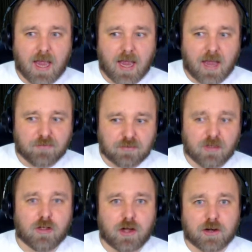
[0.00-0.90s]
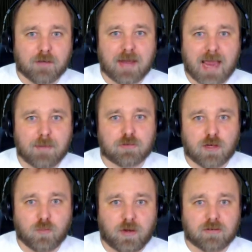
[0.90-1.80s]
I've still got it on my
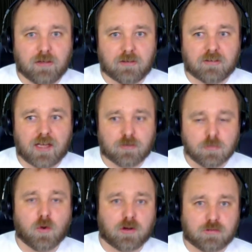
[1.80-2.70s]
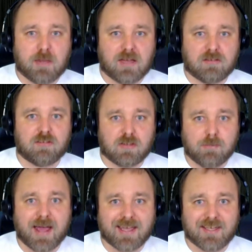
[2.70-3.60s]
Amazon wish list. It's more expensive to
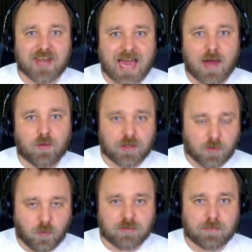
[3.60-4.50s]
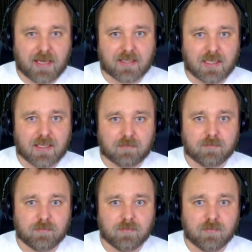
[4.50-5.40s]
buy it now than it was back then.
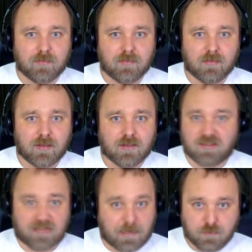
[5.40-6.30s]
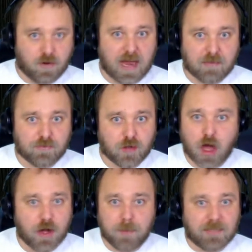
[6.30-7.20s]
The same drive,
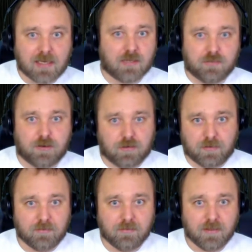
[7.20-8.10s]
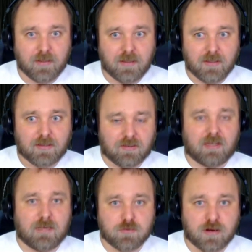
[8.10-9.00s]
not an updated version. the
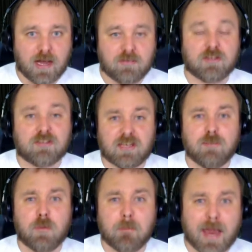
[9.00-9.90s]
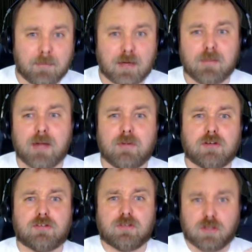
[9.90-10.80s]
same drive. And it's the same with memory.
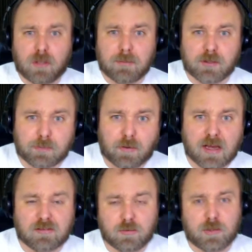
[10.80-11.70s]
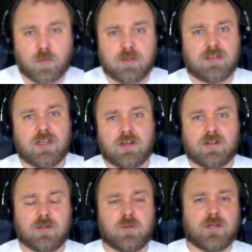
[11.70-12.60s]
Memory's doubled the price of what it was a year
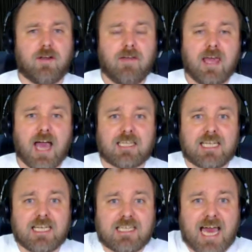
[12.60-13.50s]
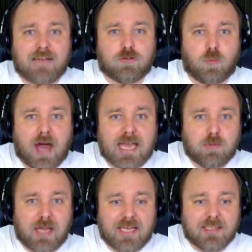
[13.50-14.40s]
ago, and I think that's why
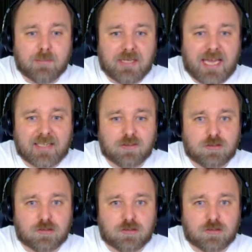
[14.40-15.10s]
we end up getting